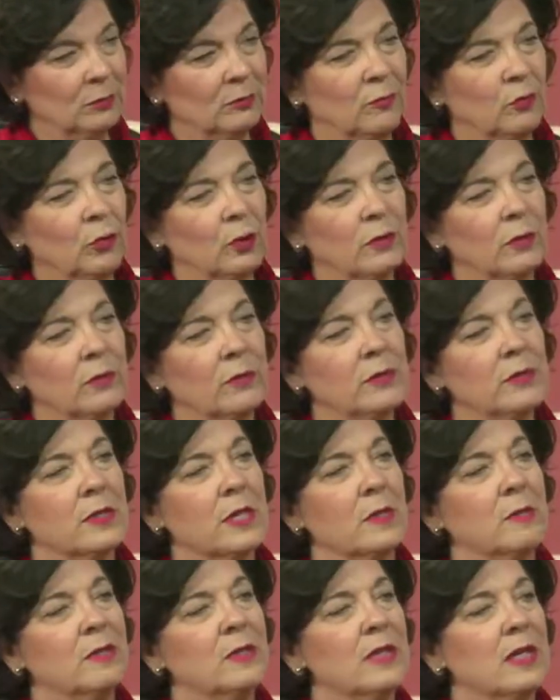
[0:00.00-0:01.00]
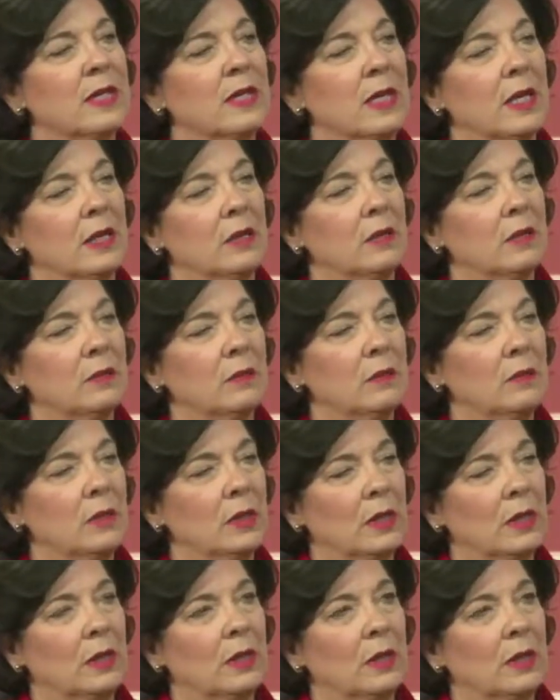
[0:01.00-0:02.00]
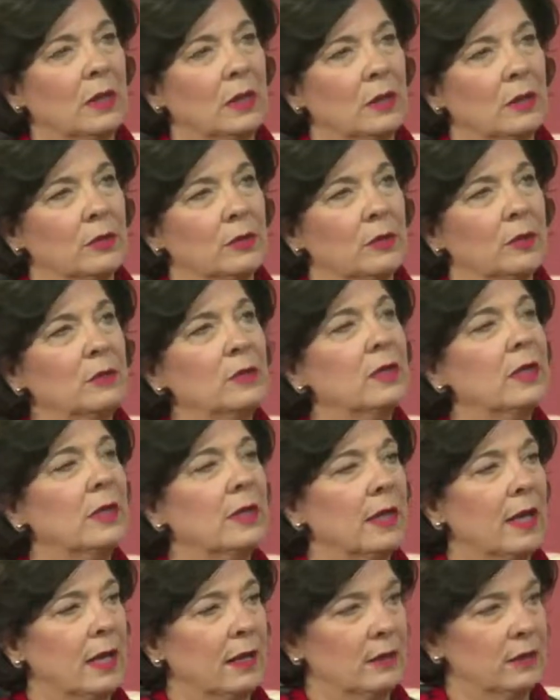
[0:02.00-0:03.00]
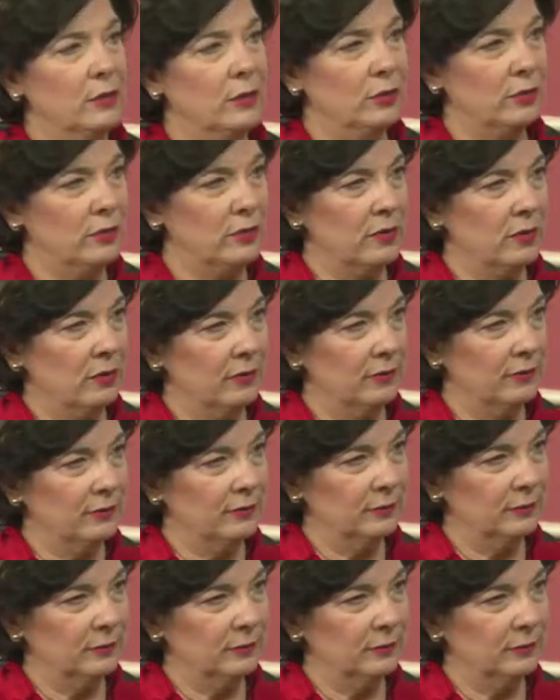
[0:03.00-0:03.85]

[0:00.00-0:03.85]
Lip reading: 4 little steps that get you tuned in again to yourself.